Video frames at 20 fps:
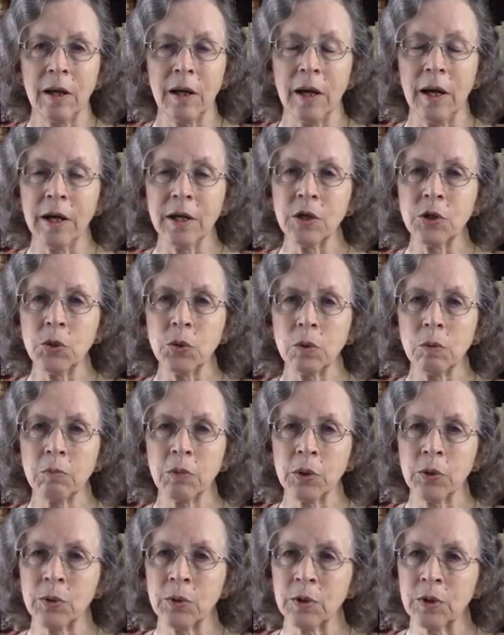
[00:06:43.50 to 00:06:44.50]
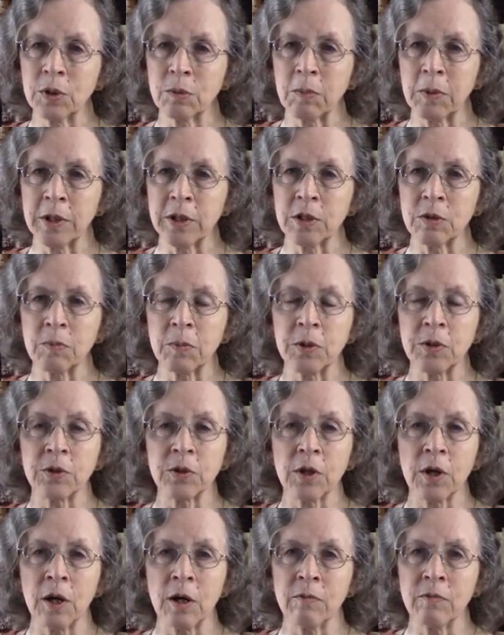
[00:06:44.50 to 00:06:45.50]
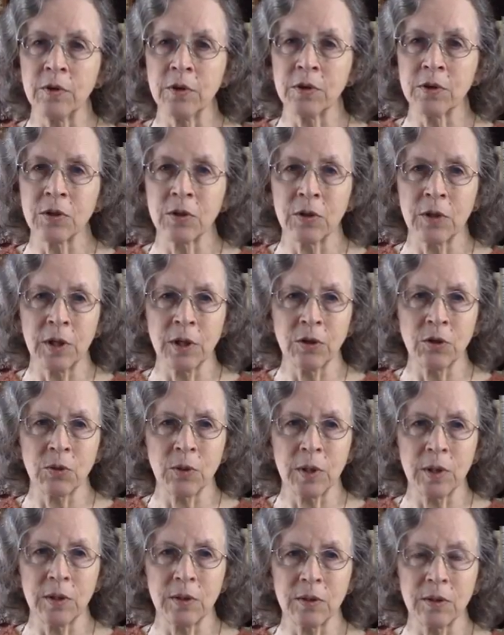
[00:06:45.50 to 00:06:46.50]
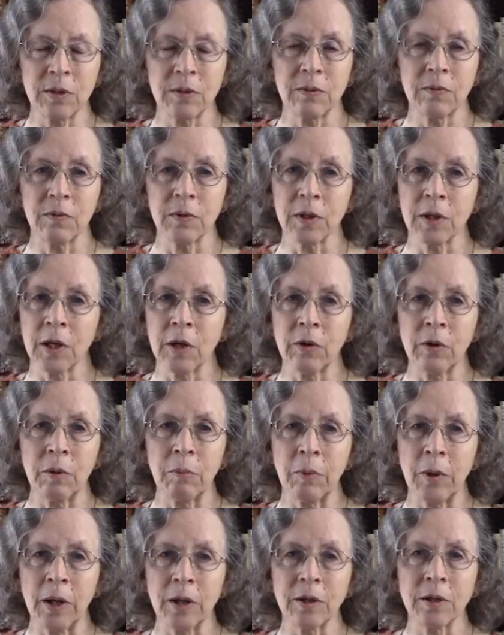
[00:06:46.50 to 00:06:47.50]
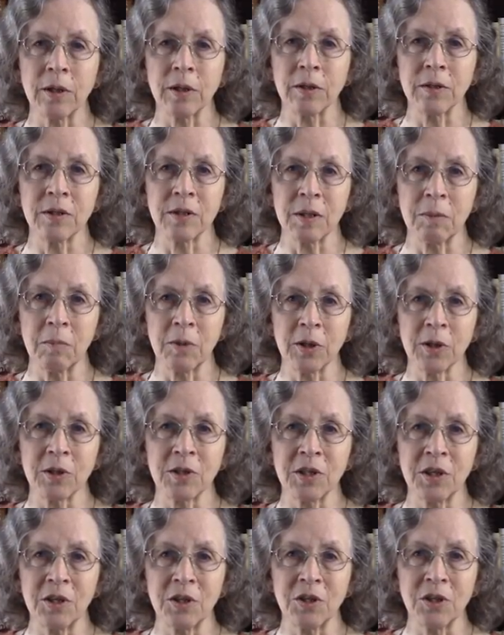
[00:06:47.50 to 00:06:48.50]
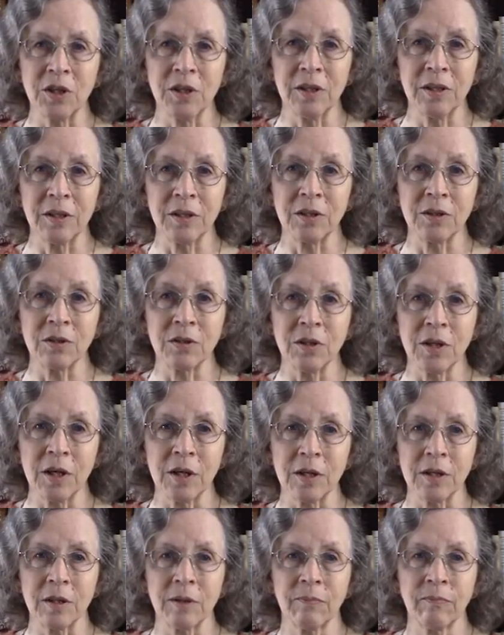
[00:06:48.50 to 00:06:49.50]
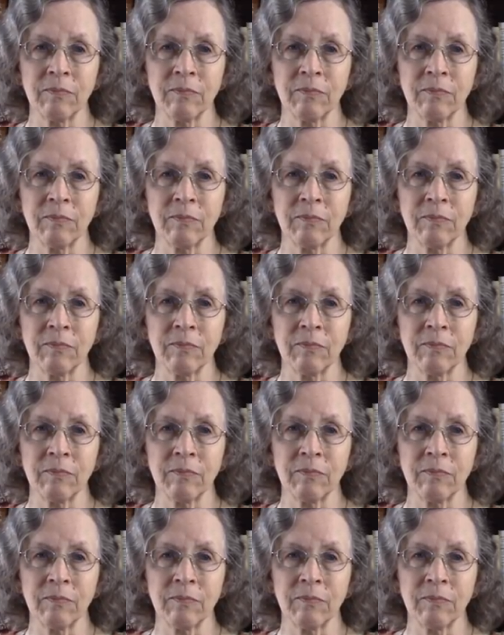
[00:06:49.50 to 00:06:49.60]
Actual bone displacements are obvious on x-rays. The chiropractic subluxation is not.